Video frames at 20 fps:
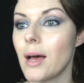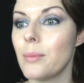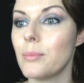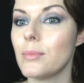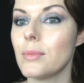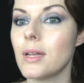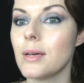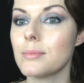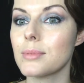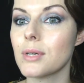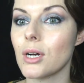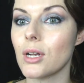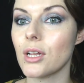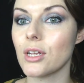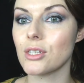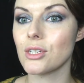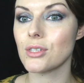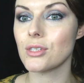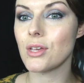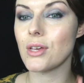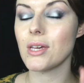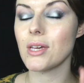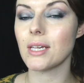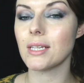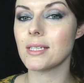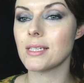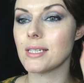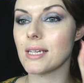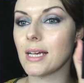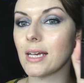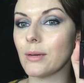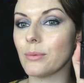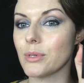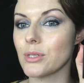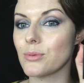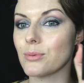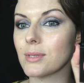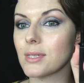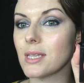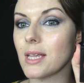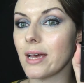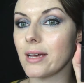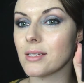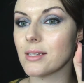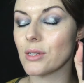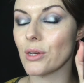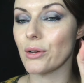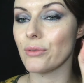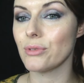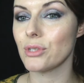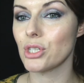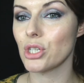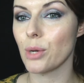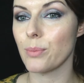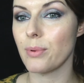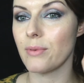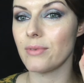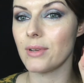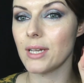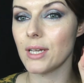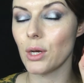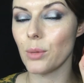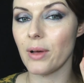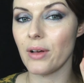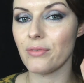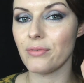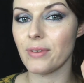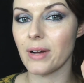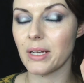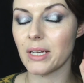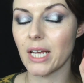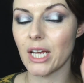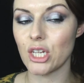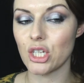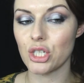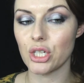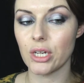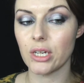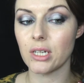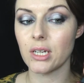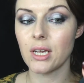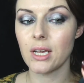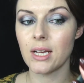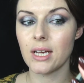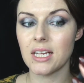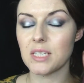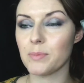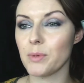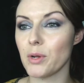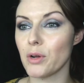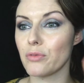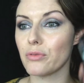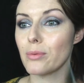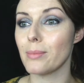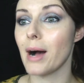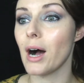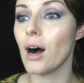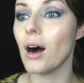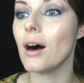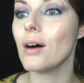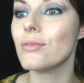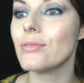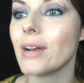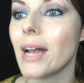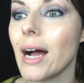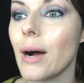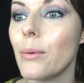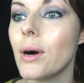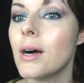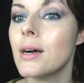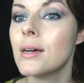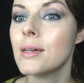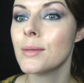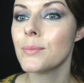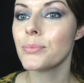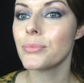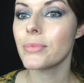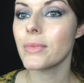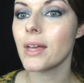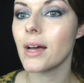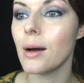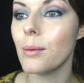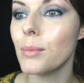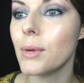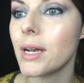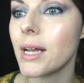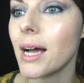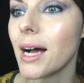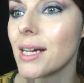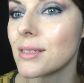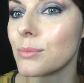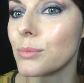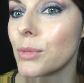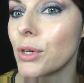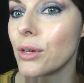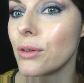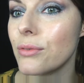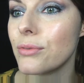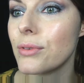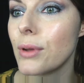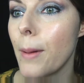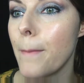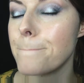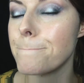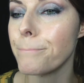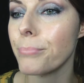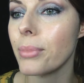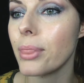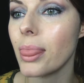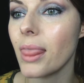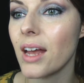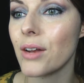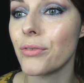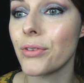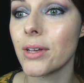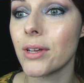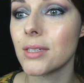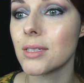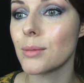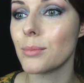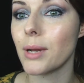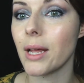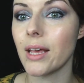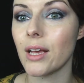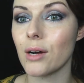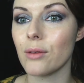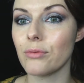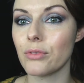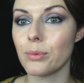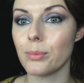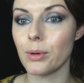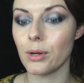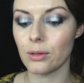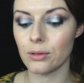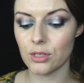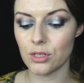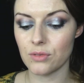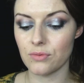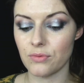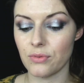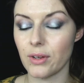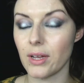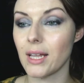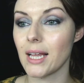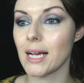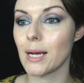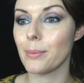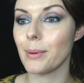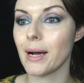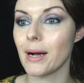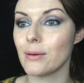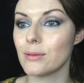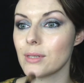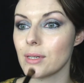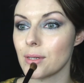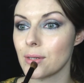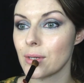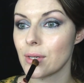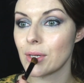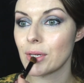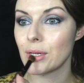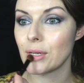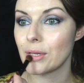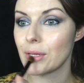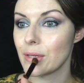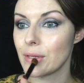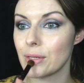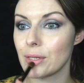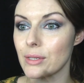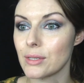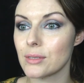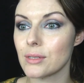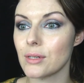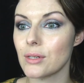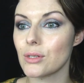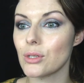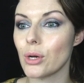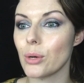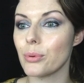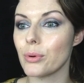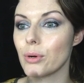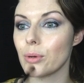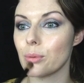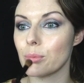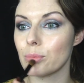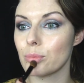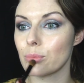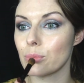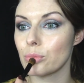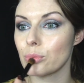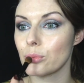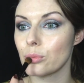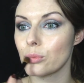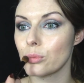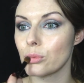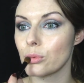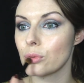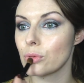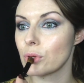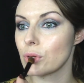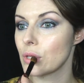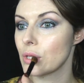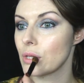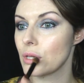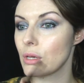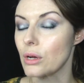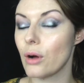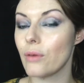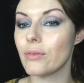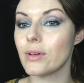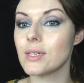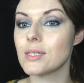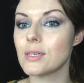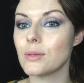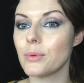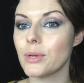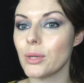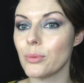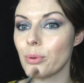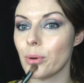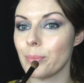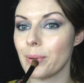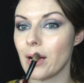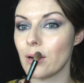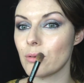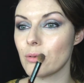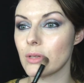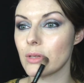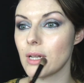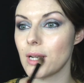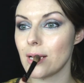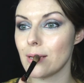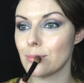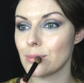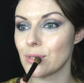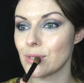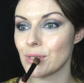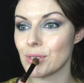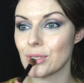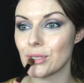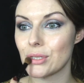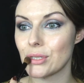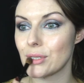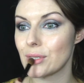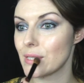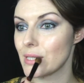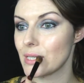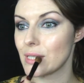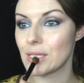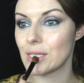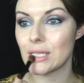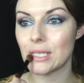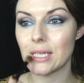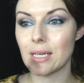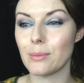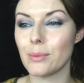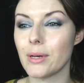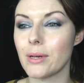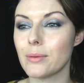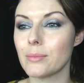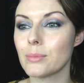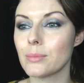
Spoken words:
lip colour, just so you can see, which was this, over the top of a little bit of foundation, has been on for about half an hour. And it hasn't moved. And it feels completely comfortable. It doesn't feel like a powder. So I'm just going to top up. Obviously when you put powder on the lips, just skim it.